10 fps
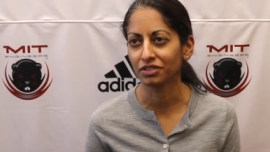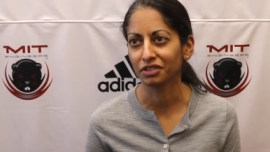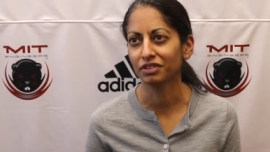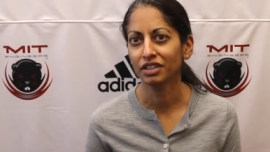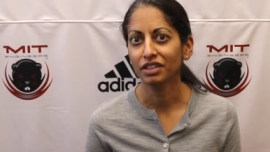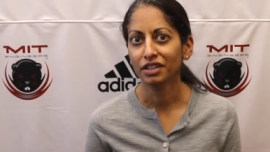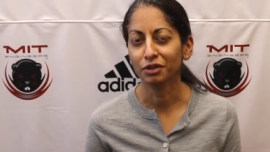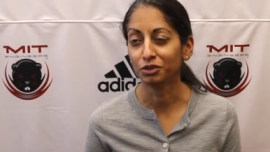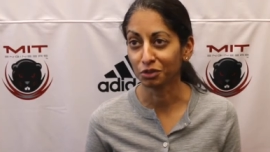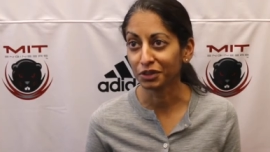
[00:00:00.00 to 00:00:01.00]
So
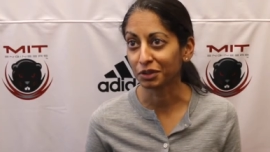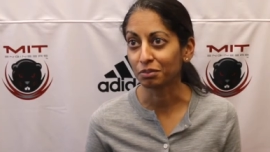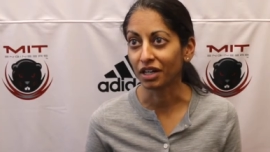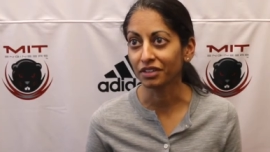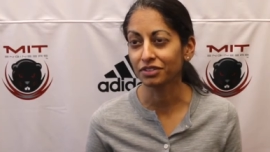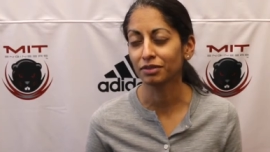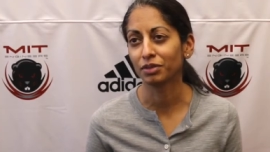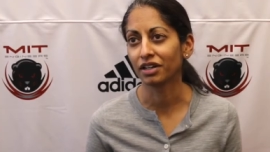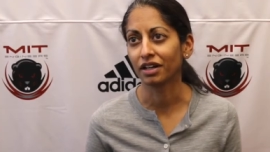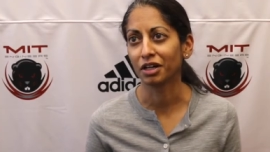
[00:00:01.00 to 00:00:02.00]
it was really compressed,
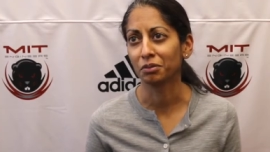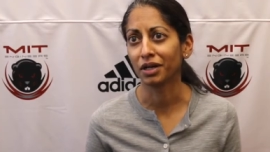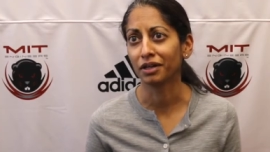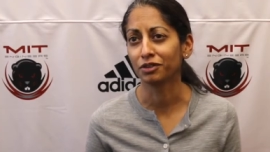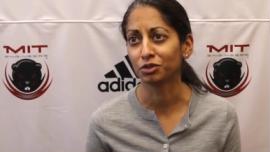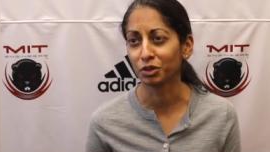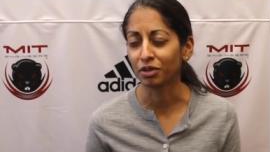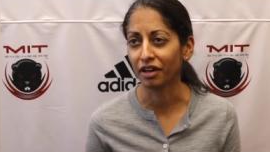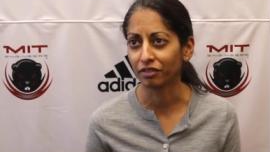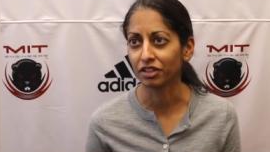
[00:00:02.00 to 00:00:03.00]
but um, I was really
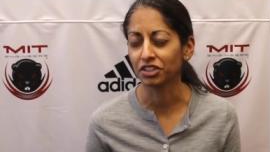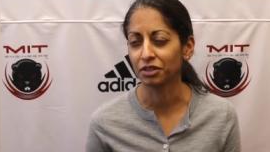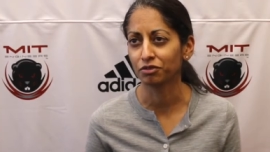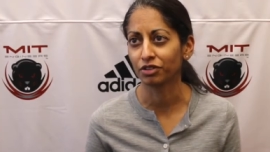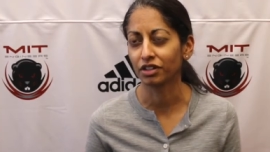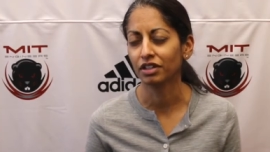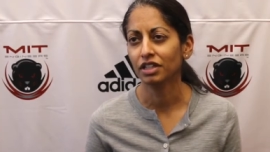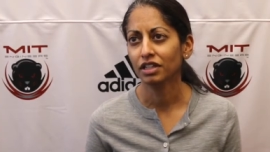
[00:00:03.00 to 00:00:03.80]
proud of our team for